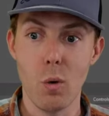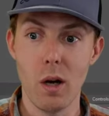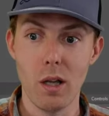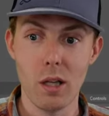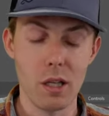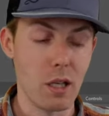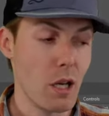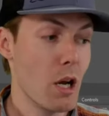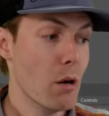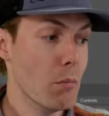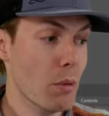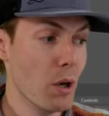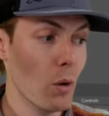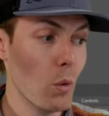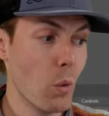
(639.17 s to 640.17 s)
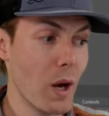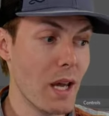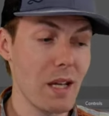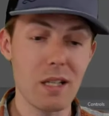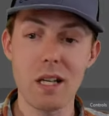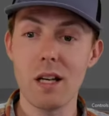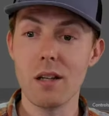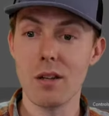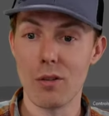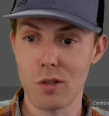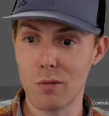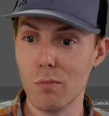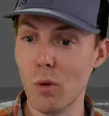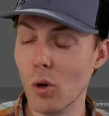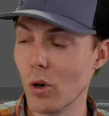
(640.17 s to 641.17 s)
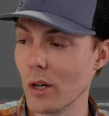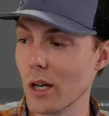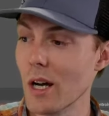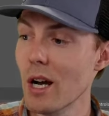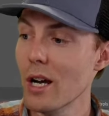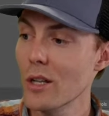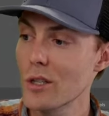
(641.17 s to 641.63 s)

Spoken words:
quality. But wait, there's more.